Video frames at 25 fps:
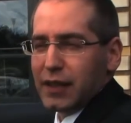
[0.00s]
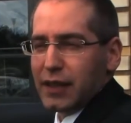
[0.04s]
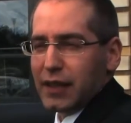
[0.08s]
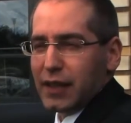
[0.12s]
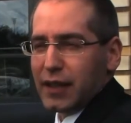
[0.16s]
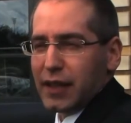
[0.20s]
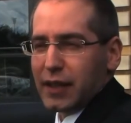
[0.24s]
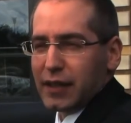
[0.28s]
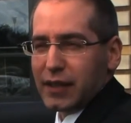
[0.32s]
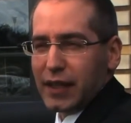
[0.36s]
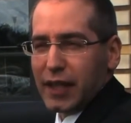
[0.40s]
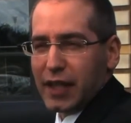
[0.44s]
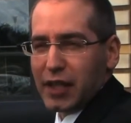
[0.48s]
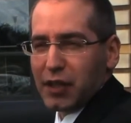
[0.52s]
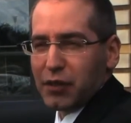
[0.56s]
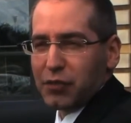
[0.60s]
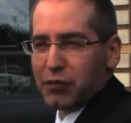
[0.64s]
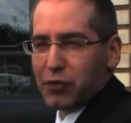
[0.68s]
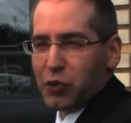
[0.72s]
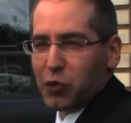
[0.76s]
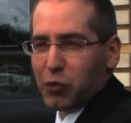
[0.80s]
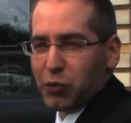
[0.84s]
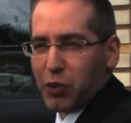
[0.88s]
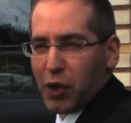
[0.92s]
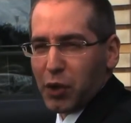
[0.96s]
and getting a
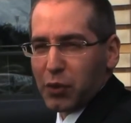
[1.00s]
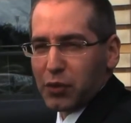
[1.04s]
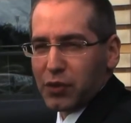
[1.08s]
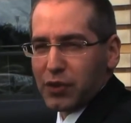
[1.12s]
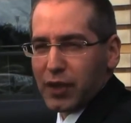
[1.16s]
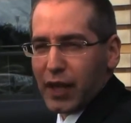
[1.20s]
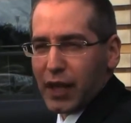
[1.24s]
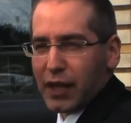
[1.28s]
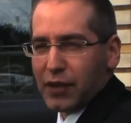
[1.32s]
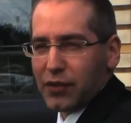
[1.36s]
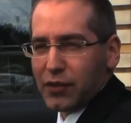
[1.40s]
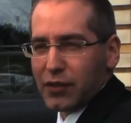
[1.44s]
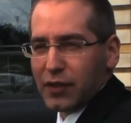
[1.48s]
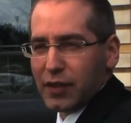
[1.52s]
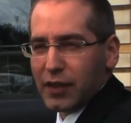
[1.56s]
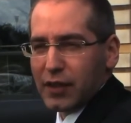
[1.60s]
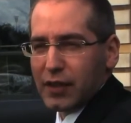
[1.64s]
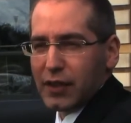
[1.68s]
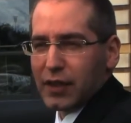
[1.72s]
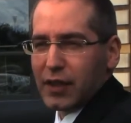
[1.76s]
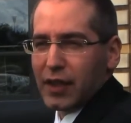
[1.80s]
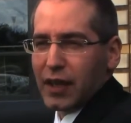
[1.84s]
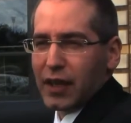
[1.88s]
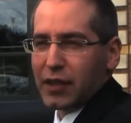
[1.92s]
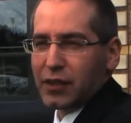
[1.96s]
full road test
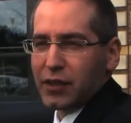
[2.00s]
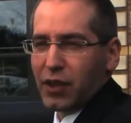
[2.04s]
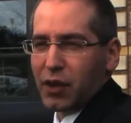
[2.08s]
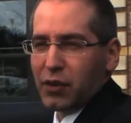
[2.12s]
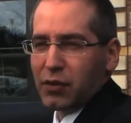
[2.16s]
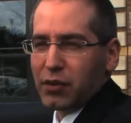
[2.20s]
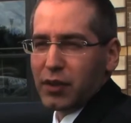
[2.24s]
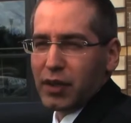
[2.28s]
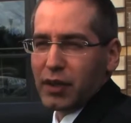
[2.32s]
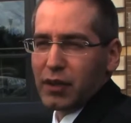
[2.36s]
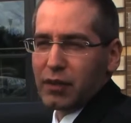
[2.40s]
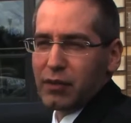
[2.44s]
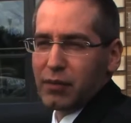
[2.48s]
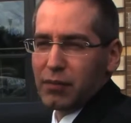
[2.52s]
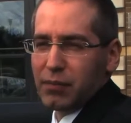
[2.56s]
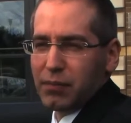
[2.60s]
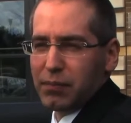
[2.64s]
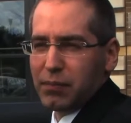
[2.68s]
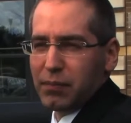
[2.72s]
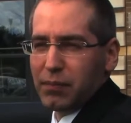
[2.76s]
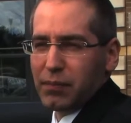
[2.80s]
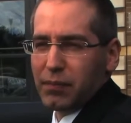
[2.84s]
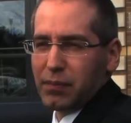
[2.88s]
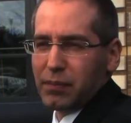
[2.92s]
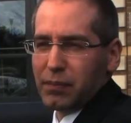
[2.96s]
and knowing that
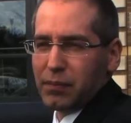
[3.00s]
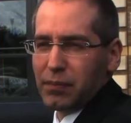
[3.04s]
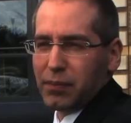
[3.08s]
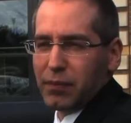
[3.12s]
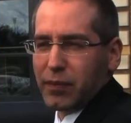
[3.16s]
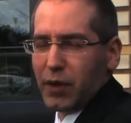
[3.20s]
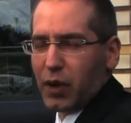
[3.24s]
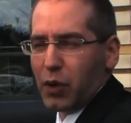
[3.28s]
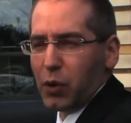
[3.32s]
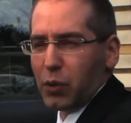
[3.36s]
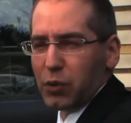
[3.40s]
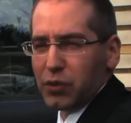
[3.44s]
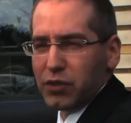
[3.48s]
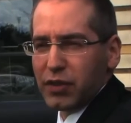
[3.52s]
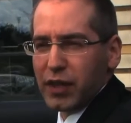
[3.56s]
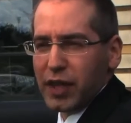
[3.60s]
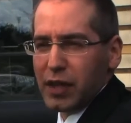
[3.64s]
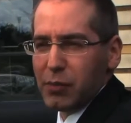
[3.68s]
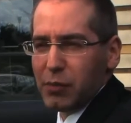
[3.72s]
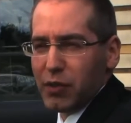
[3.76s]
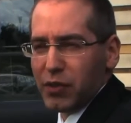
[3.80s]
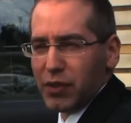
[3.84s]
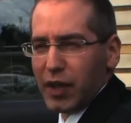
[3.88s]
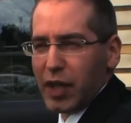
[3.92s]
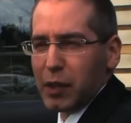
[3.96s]
the whole
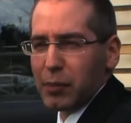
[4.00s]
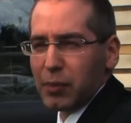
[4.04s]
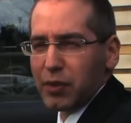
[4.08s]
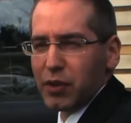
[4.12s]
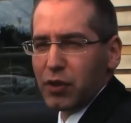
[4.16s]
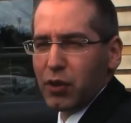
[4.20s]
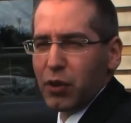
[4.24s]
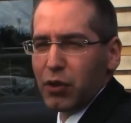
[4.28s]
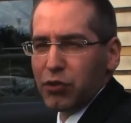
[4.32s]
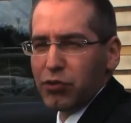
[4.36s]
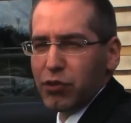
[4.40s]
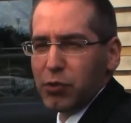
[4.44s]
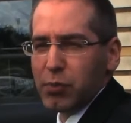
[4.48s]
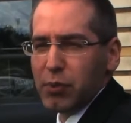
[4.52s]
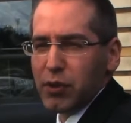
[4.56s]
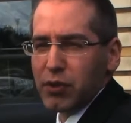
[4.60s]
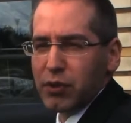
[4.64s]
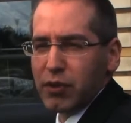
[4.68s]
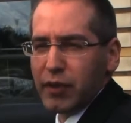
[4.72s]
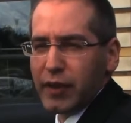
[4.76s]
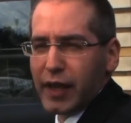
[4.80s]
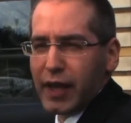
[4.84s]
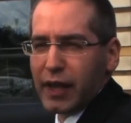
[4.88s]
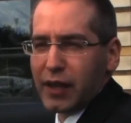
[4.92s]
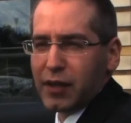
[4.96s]
team was able to contribute
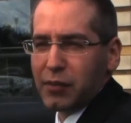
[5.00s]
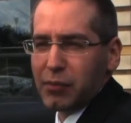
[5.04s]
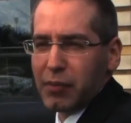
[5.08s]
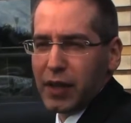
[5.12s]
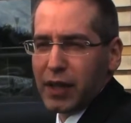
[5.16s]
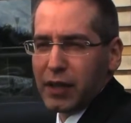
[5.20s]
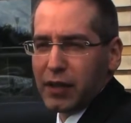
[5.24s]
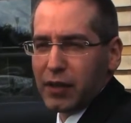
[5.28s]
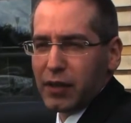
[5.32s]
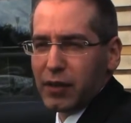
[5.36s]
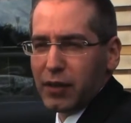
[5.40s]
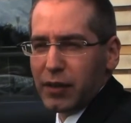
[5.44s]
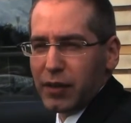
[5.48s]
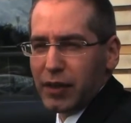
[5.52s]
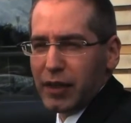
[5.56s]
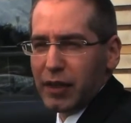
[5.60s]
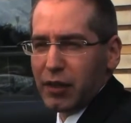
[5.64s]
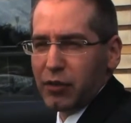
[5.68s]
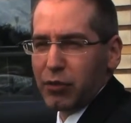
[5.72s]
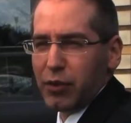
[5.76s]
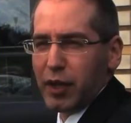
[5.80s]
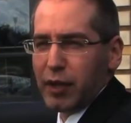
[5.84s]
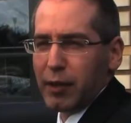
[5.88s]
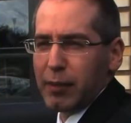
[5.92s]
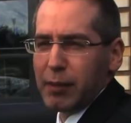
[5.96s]
to that and make an
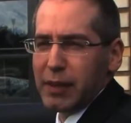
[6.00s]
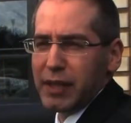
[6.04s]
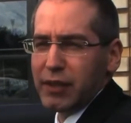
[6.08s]
incredibly